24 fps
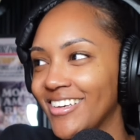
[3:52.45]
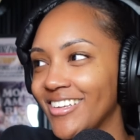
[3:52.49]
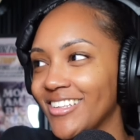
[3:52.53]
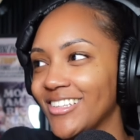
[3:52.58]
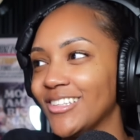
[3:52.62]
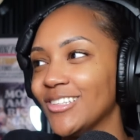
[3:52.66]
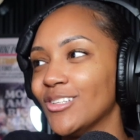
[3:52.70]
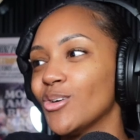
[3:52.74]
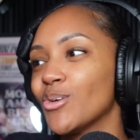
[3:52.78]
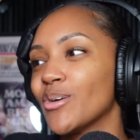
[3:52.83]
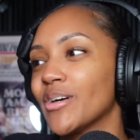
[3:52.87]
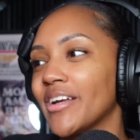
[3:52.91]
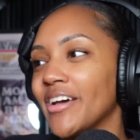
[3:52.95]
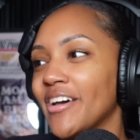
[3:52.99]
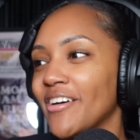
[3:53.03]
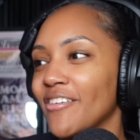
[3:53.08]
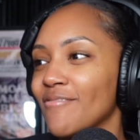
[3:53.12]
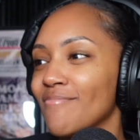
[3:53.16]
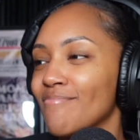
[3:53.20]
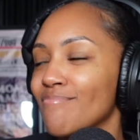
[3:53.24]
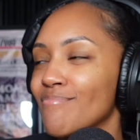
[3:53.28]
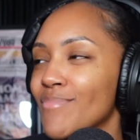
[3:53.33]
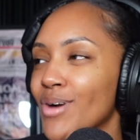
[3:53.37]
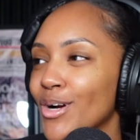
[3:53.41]
Lord have
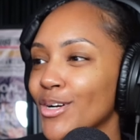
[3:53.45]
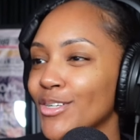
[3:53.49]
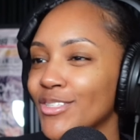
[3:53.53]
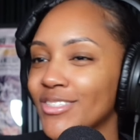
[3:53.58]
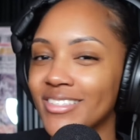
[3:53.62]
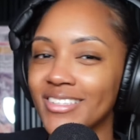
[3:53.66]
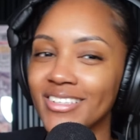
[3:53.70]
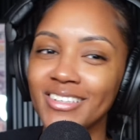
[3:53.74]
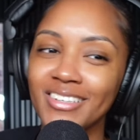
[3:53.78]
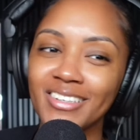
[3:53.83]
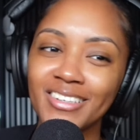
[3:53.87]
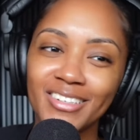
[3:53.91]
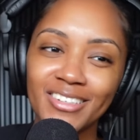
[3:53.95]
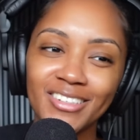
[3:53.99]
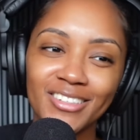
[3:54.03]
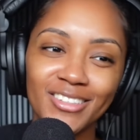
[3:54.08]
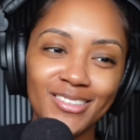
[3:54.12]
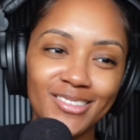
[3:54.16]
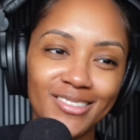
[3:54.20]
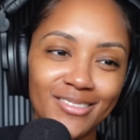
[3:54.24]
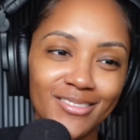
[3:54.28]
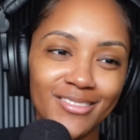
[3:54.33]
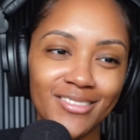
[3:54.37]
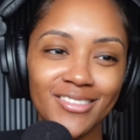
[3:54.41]
mercy.
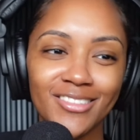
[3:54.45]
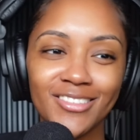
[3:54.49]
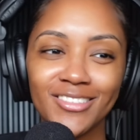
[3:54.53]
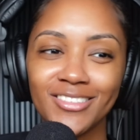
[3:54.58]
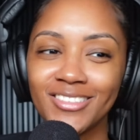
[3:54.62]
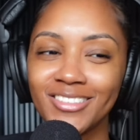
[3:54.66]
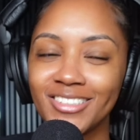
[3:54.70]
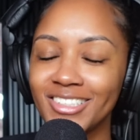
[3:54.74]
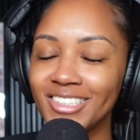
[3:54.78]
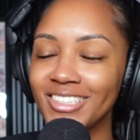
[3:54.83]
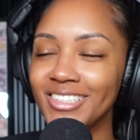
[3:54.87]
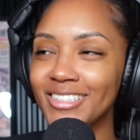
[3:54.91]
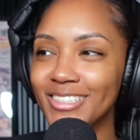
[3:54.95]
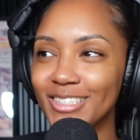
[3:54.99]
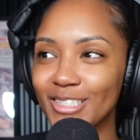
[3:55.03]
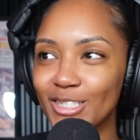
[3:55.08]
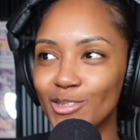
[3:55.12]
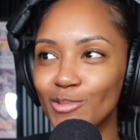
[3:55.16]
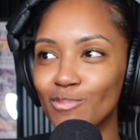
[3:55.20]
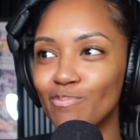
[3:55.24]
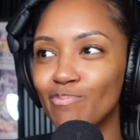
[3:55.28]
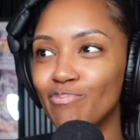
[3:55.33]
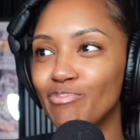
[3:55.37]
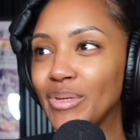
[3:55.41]

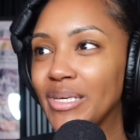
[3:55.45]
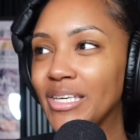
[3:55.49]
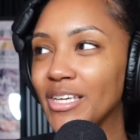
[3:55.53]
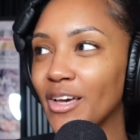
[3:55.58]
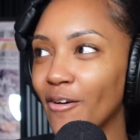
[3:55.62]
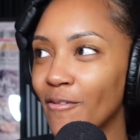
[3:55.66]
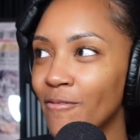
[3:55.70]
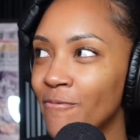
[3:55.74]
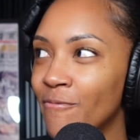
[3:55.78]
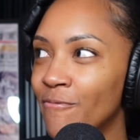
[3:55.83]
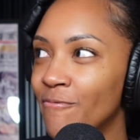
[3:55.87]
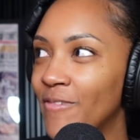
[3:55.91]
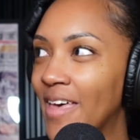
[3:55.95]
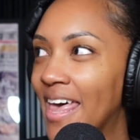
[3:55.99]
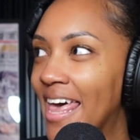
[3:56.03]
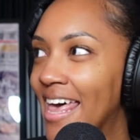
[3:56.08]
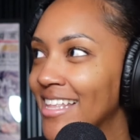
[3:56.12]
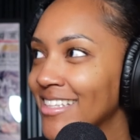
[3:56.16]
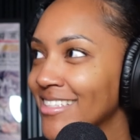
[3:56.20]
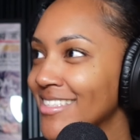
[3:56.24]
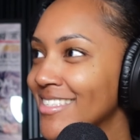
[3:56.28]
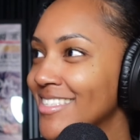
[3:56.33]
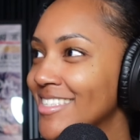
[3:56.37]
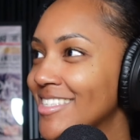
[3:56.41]
Jesus, be a
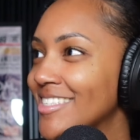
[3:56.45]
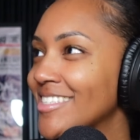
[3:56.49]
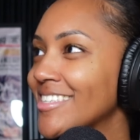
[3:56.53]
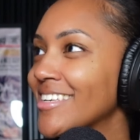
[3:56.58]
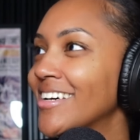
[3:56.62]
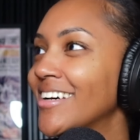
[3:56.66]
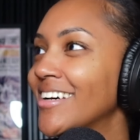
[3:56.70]
fence.